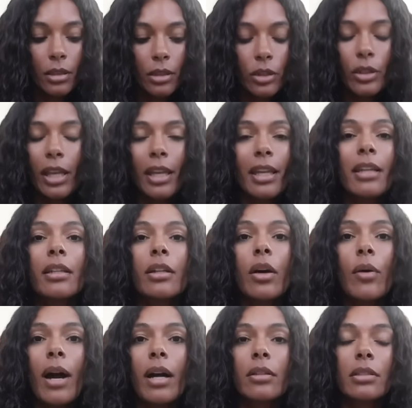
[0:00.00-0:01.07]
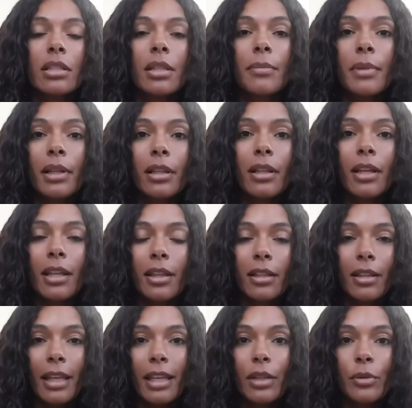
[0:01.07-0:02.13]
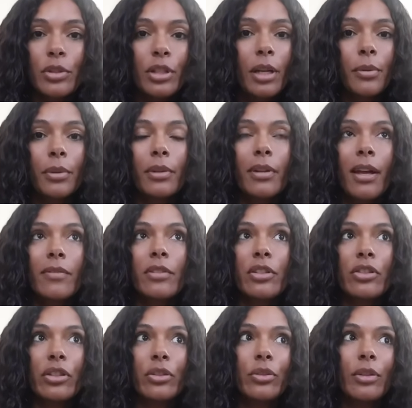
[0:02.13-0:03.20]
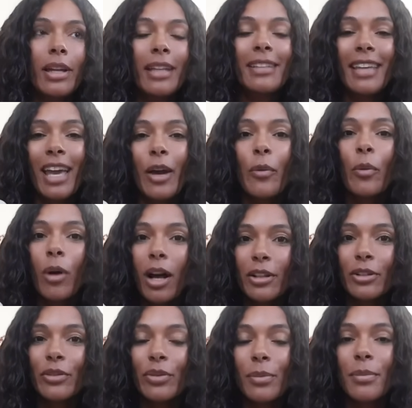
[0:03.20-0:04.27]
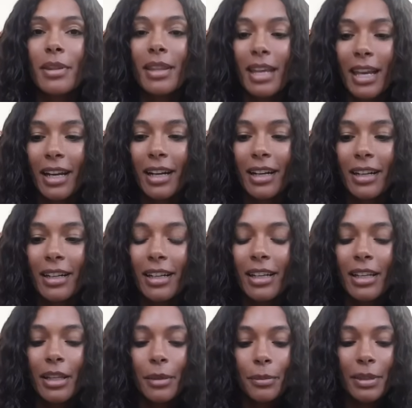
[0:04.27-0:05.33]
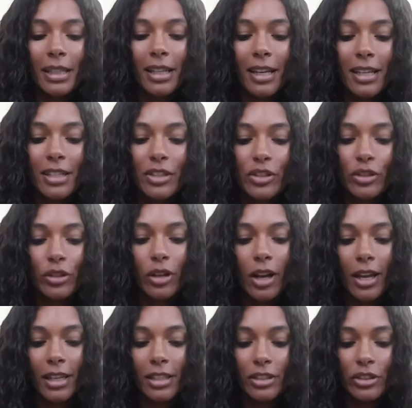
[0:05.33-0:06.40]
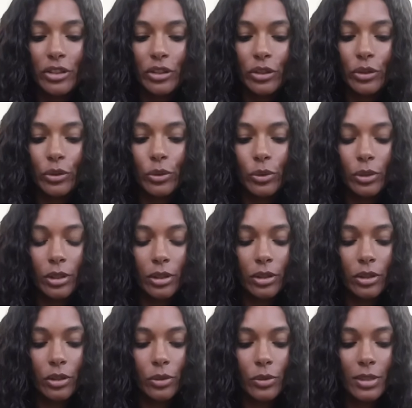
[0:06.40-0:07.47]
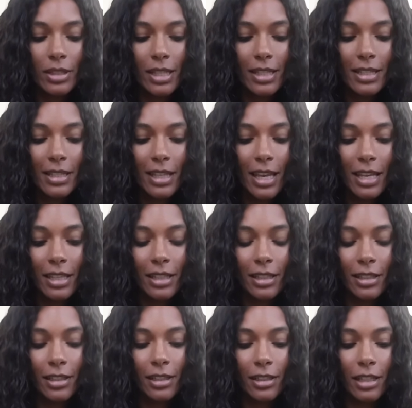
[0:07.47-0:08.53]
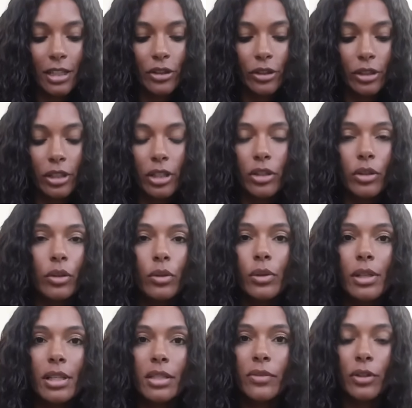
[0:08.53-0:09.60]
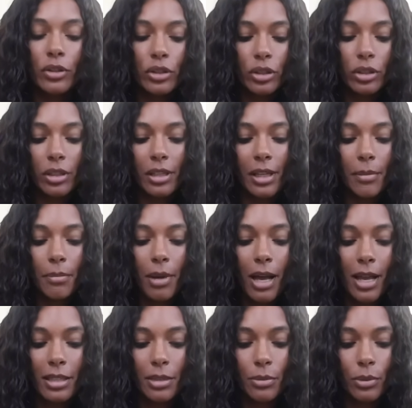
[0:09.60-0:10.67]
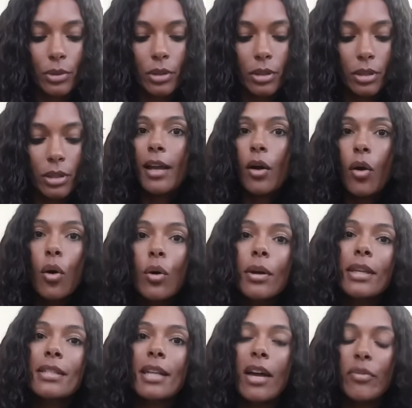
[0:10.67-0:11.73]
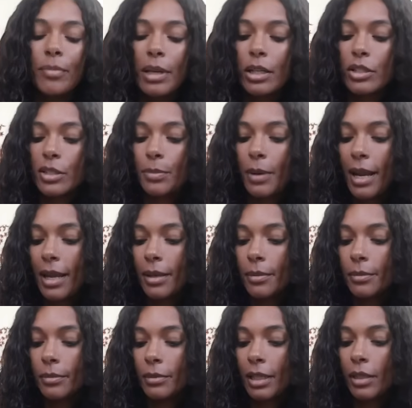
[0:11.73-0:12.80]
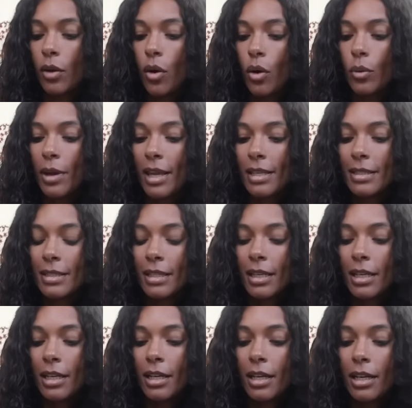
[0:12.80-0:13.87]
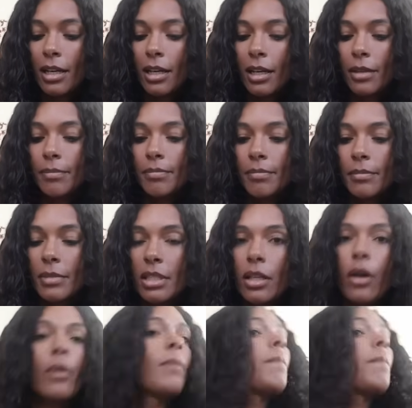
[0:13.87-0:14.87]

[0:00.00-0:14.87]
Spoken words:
you can't go out into the middle of the lake, which I would love to do, and get water from there, because trying to use this thing in your canoe is virtually impossible. I always have bear spray, like always. So